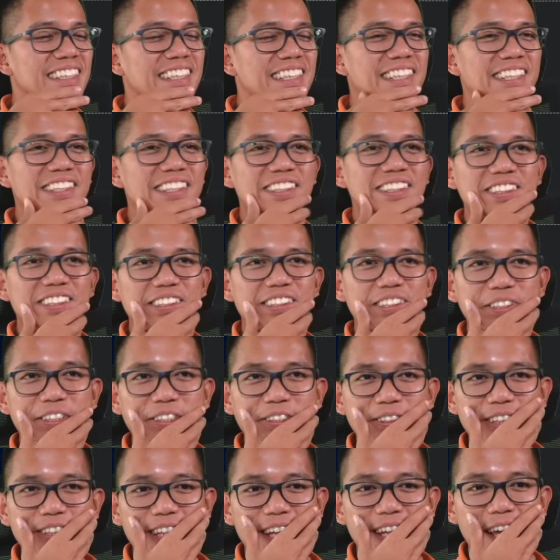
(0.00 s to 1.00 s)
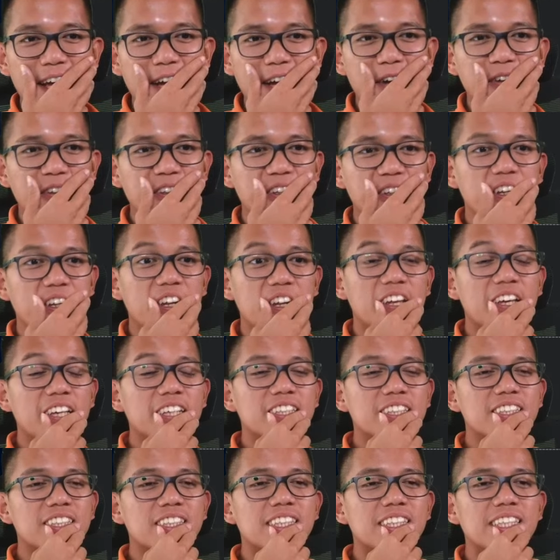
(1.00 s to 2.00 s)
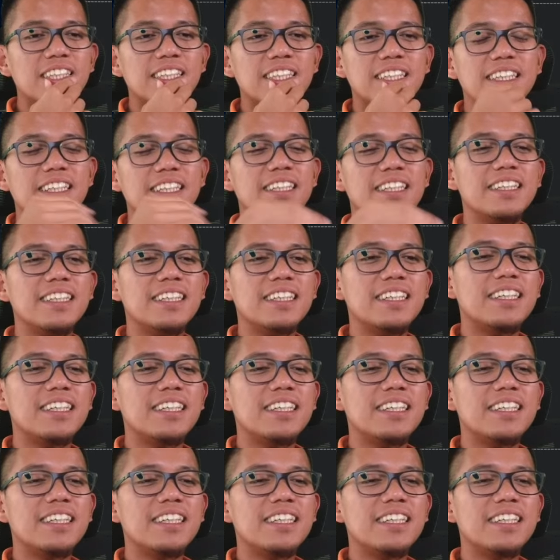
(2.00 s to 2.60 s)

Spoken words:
So now the next thing,